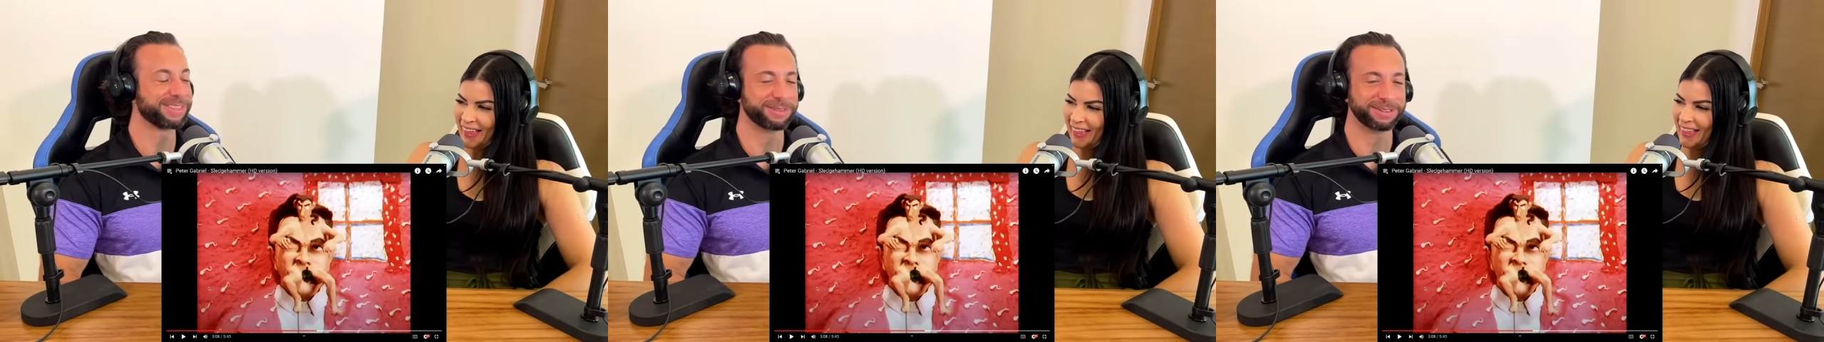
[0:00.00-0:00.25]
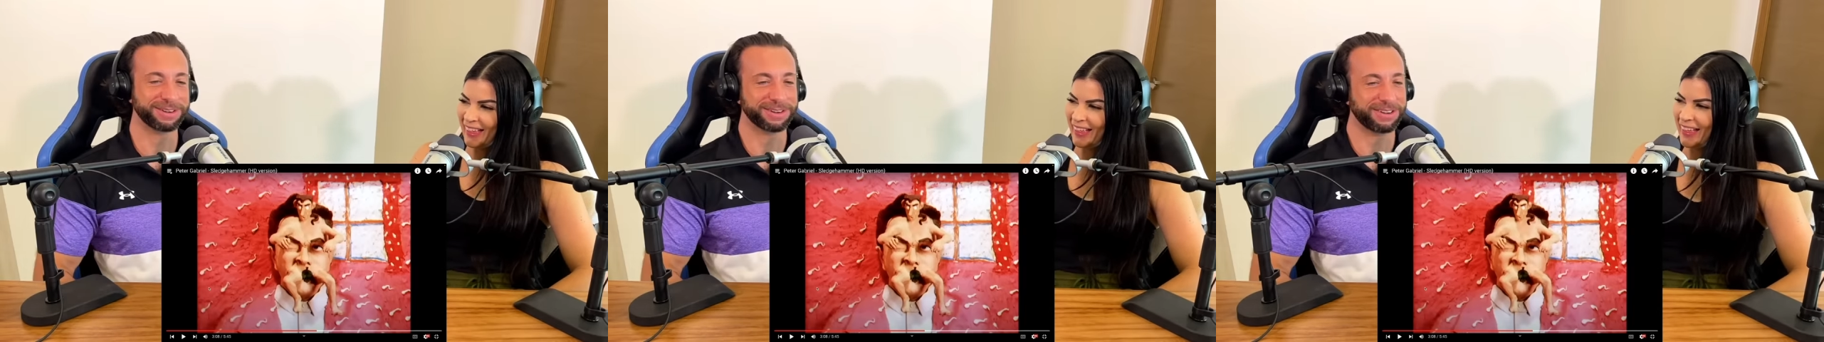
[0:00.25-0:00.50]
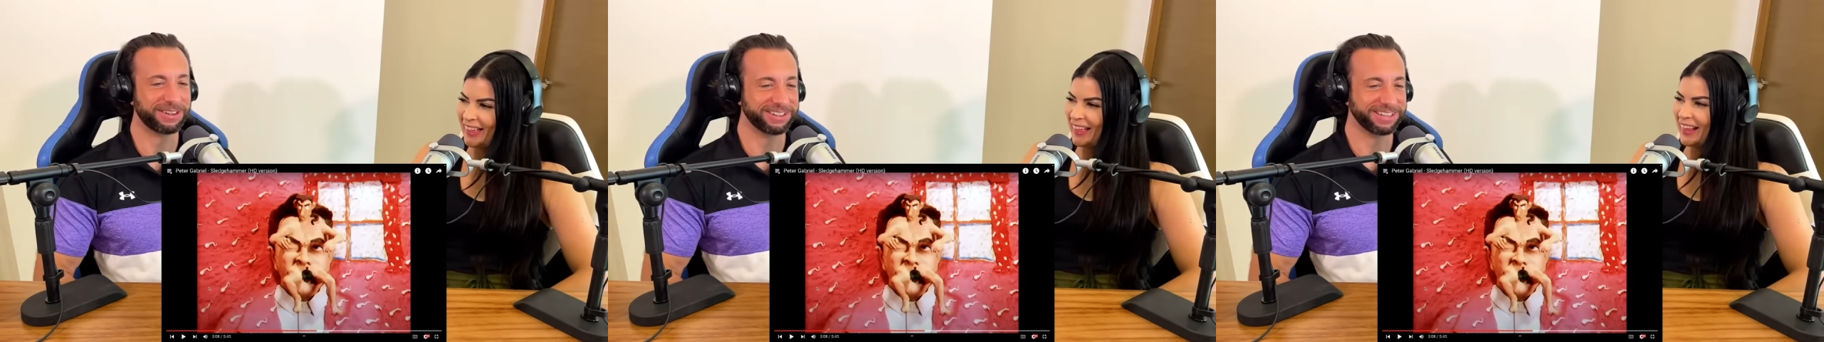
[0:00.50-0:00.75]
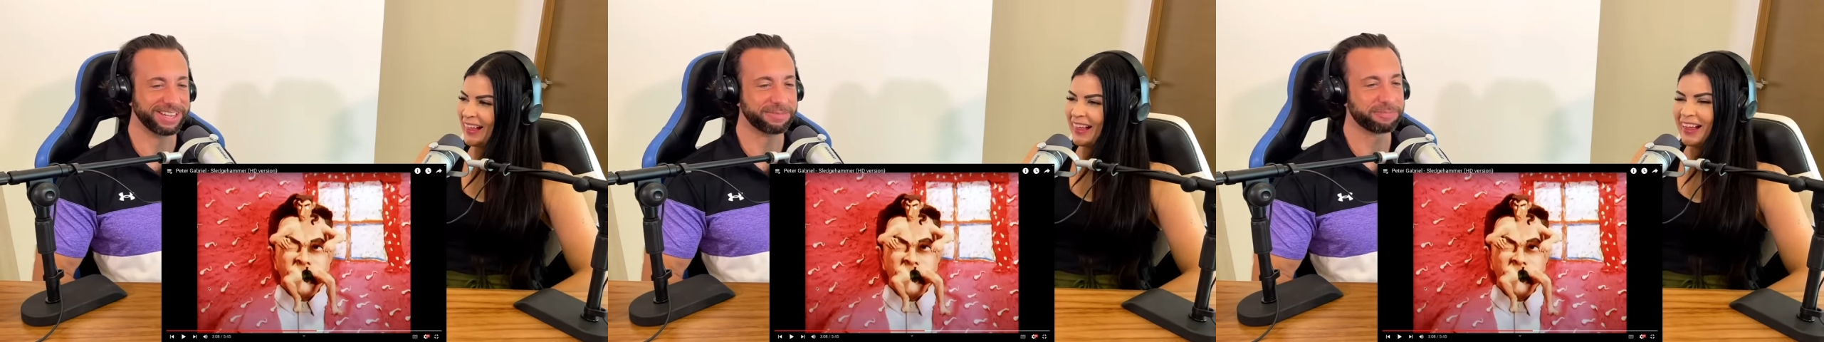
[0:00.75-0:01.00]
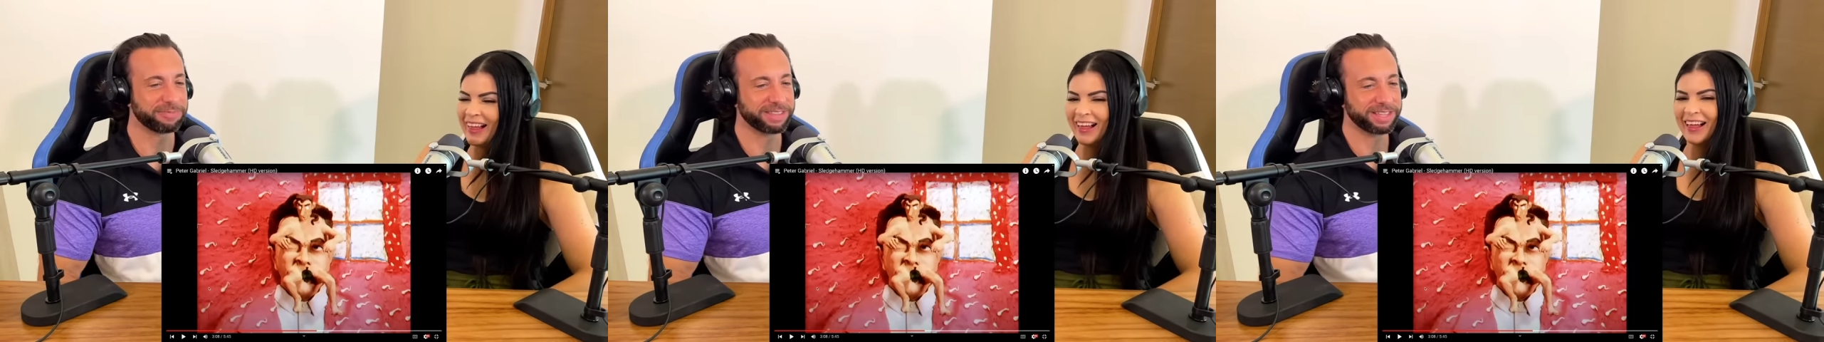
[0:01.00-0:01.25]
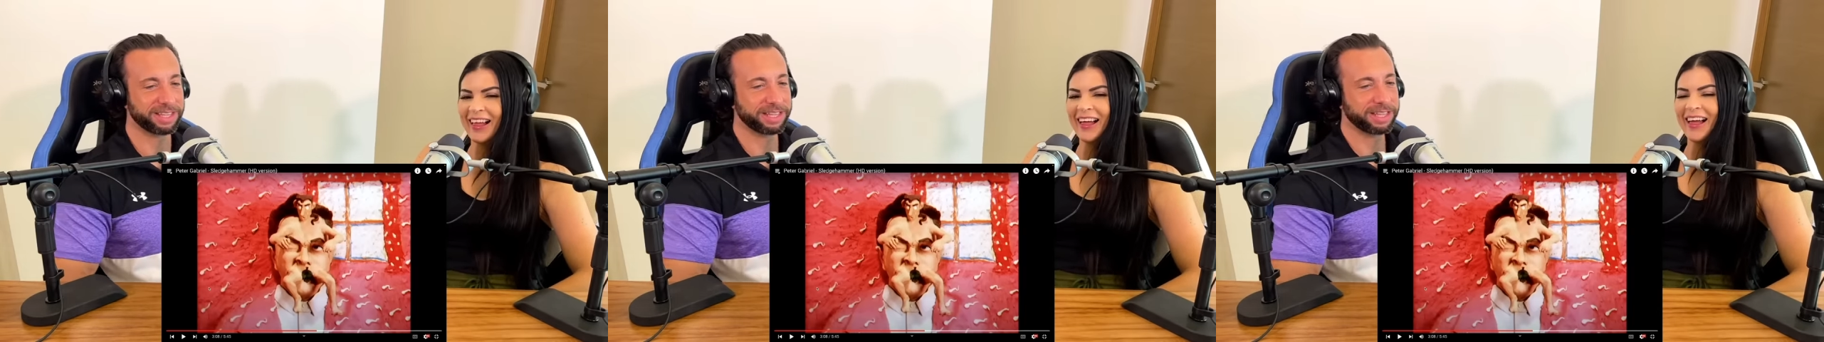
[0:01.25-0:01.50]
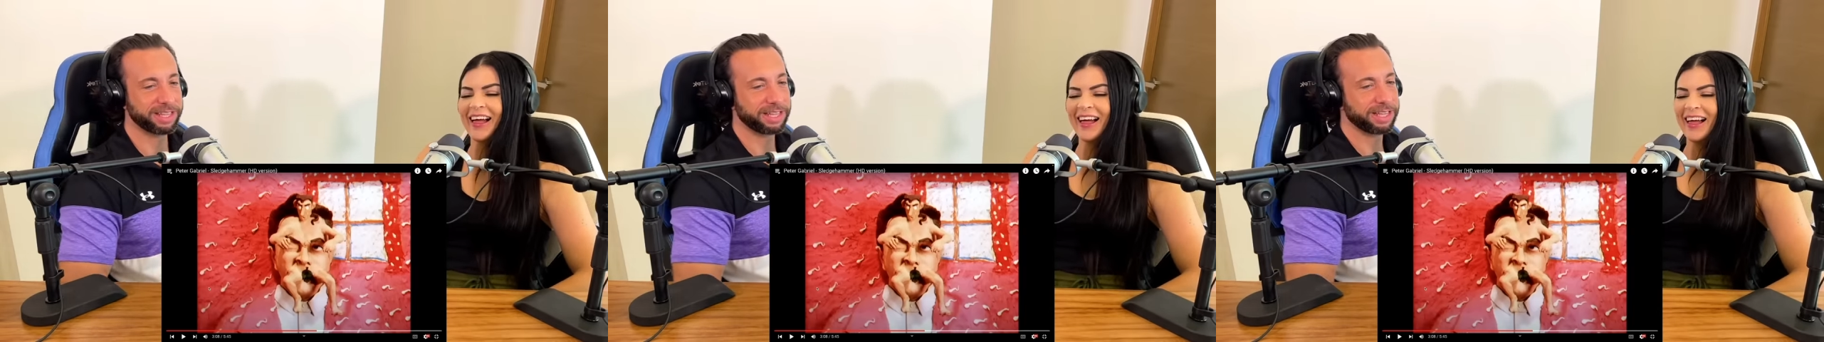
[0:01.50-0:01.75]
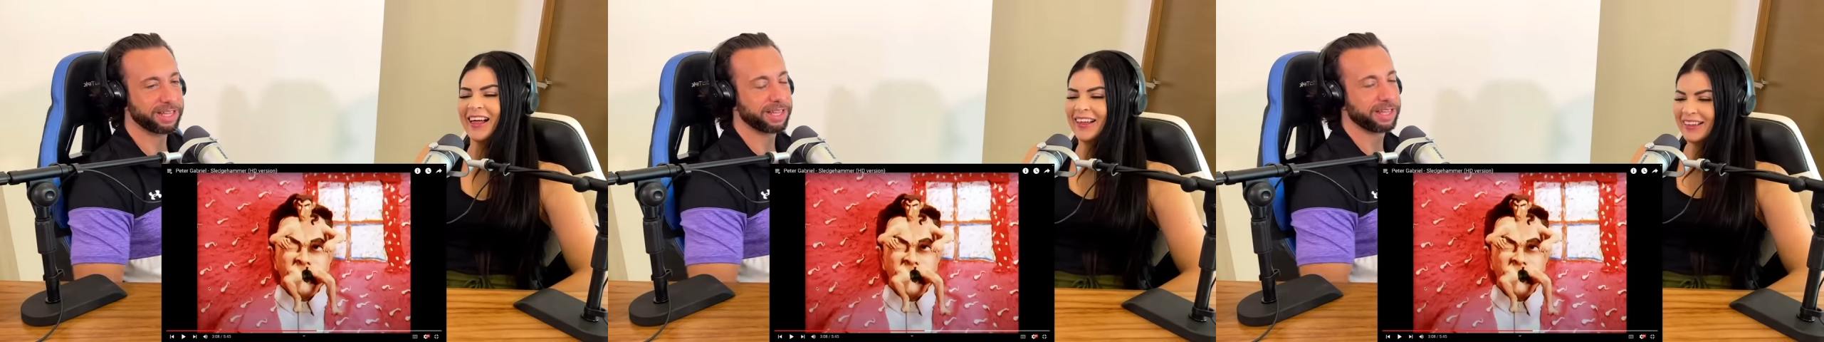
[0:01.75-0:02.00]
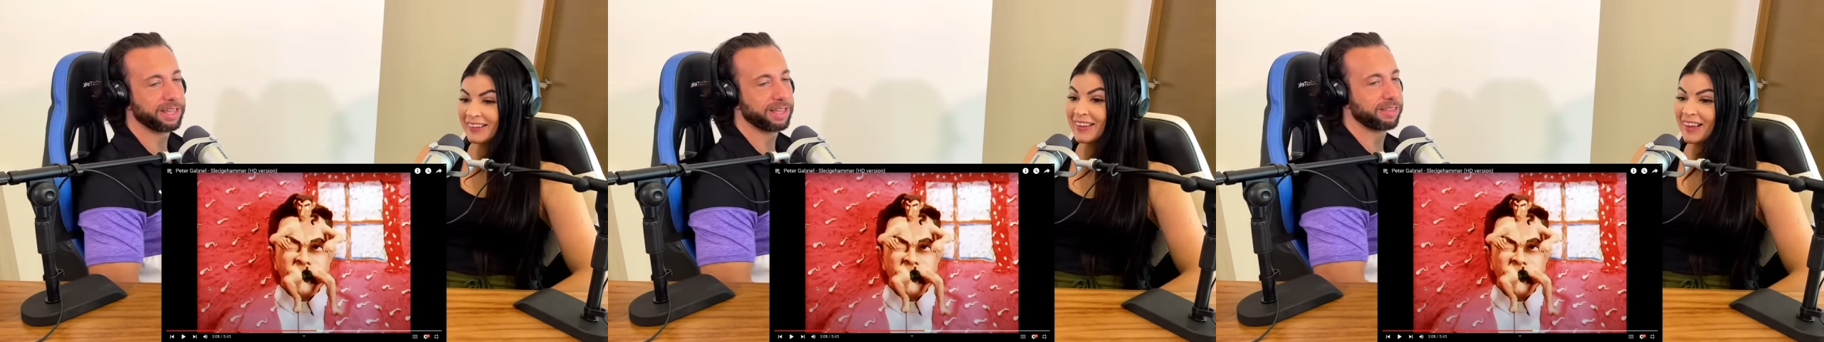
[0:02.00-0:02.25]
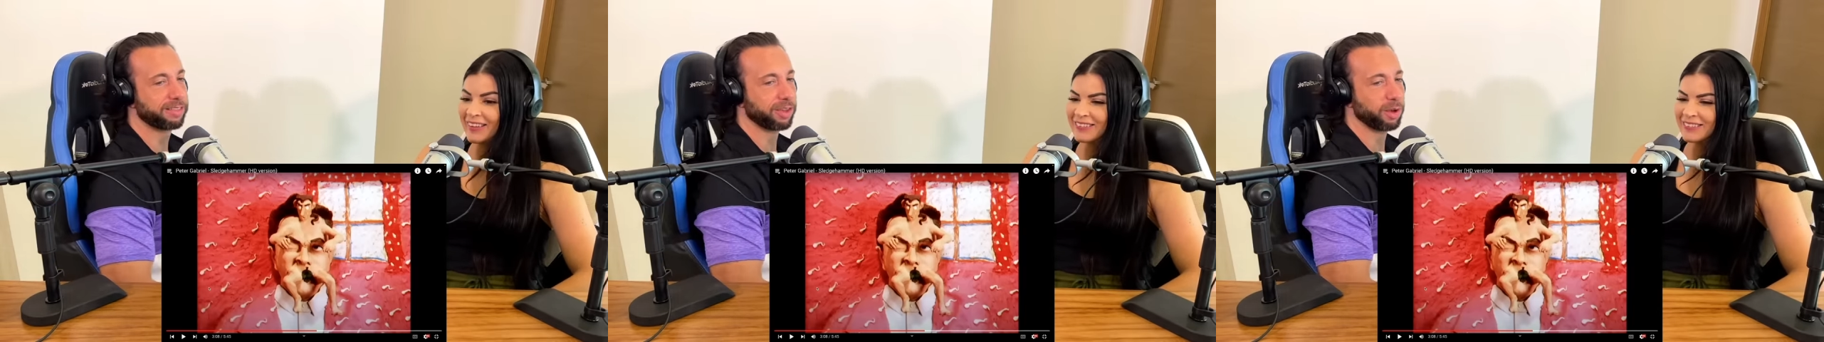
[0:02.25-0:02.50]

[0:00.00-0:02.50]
Speaker 1: That's what they're called, eh? yes.